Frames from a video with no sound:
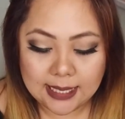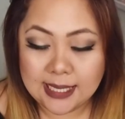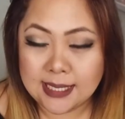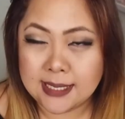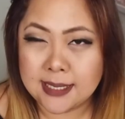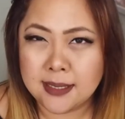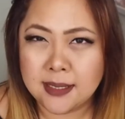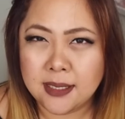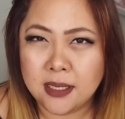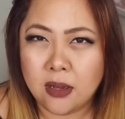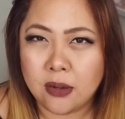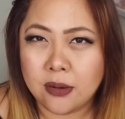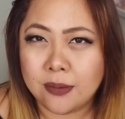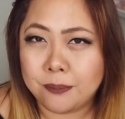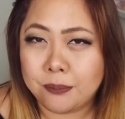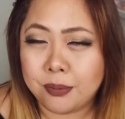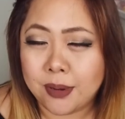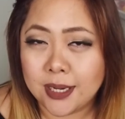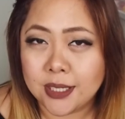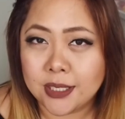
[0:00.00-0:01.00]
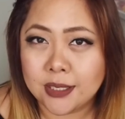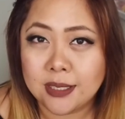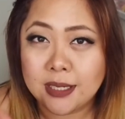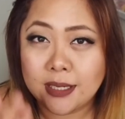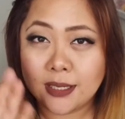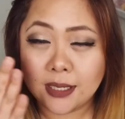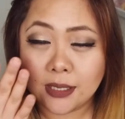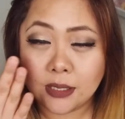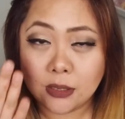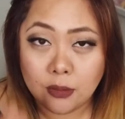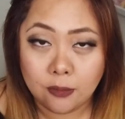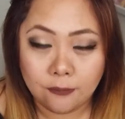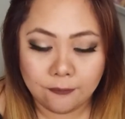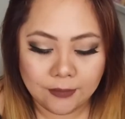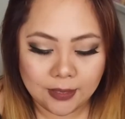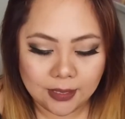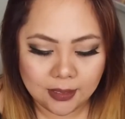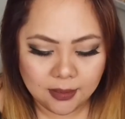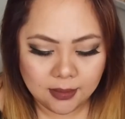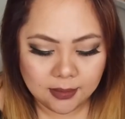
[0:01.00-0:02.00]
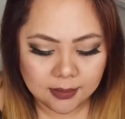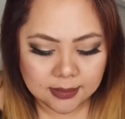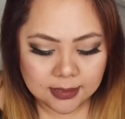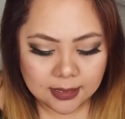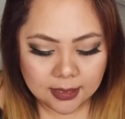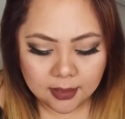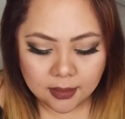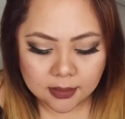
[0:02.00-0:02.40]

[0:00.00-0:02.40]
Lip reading: easily on a brush than it does in your fingers.